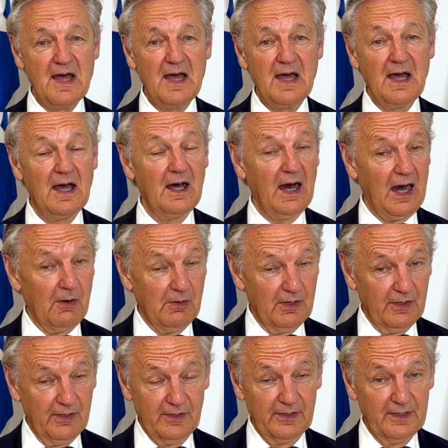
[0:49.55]

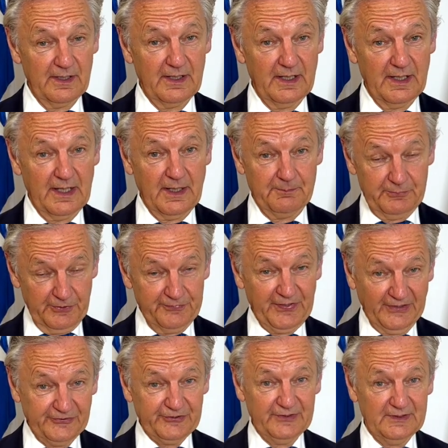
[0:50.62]
our
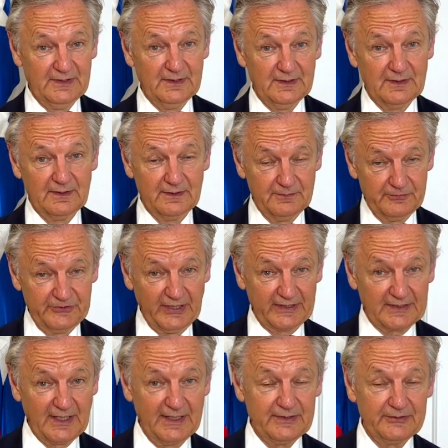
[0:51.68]
profession,
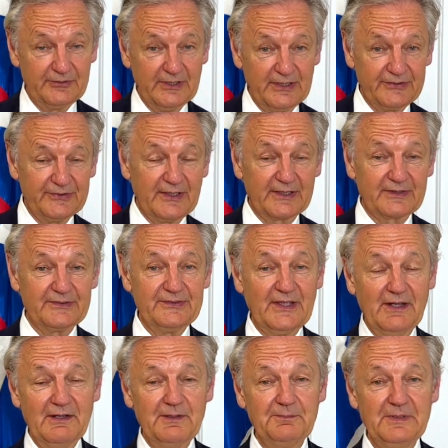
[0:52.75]
psychiatry and
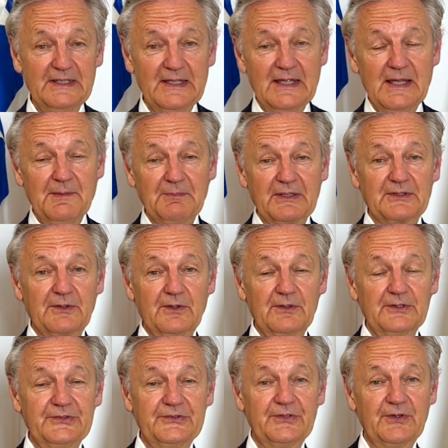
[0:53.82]
psychotherapy, but
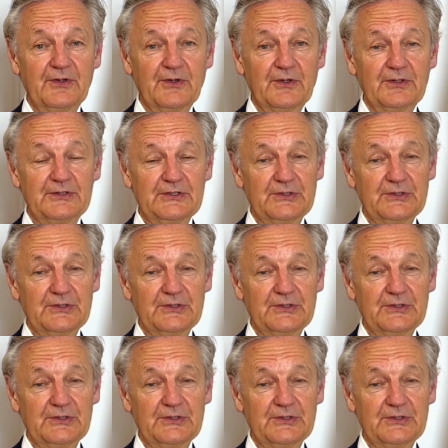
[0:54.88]
also into